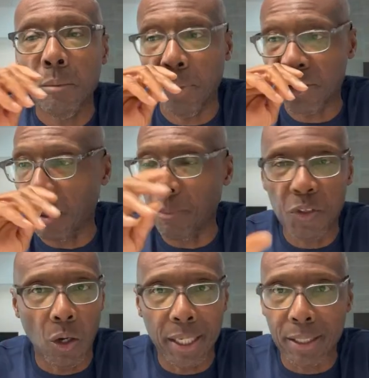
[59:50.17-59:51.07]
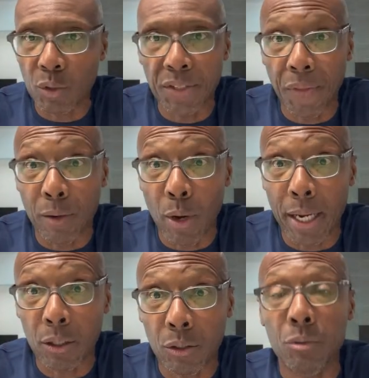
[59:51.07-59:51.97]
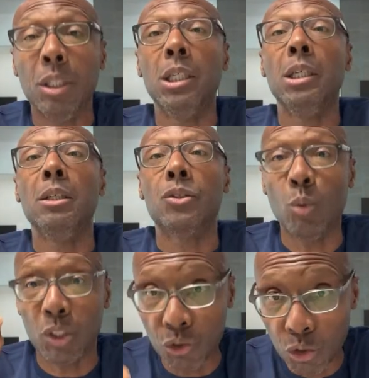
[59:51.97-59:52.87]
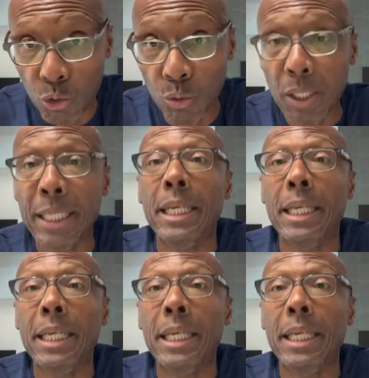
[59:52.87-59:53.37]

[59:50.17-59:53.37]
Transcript: But some of y'all ain't gonna get that radical. So what you do,